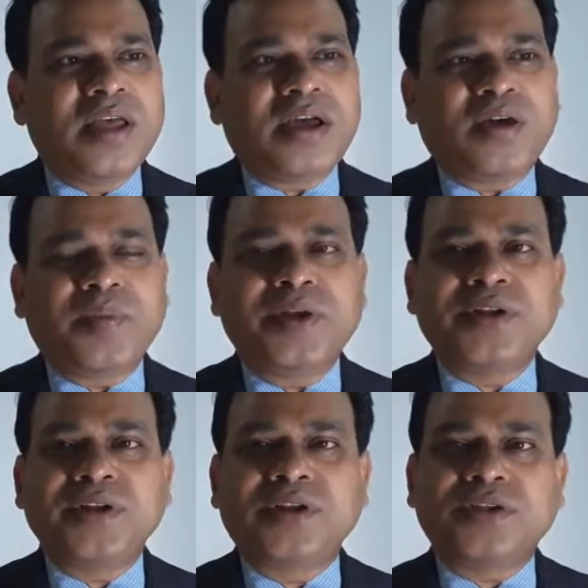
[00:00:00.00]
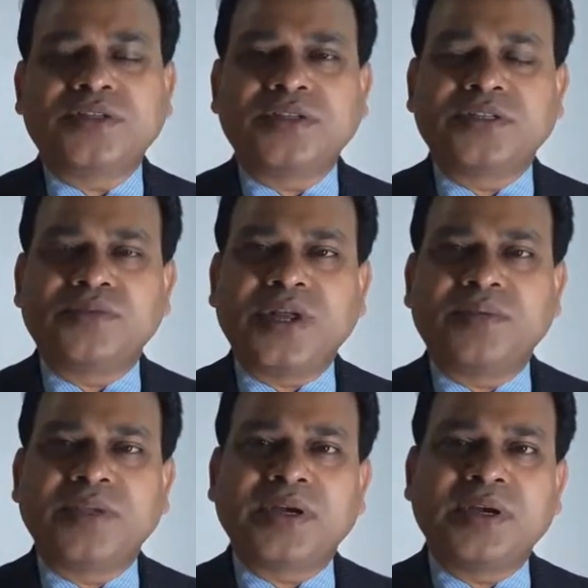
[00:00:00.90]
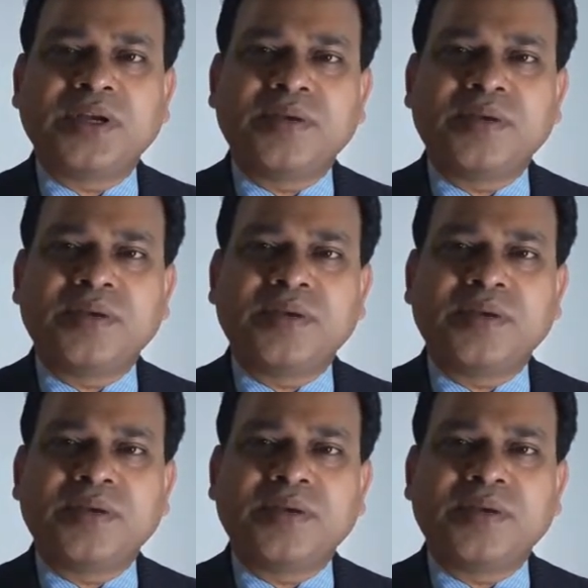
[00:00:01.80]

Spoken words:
And operating cost is one of the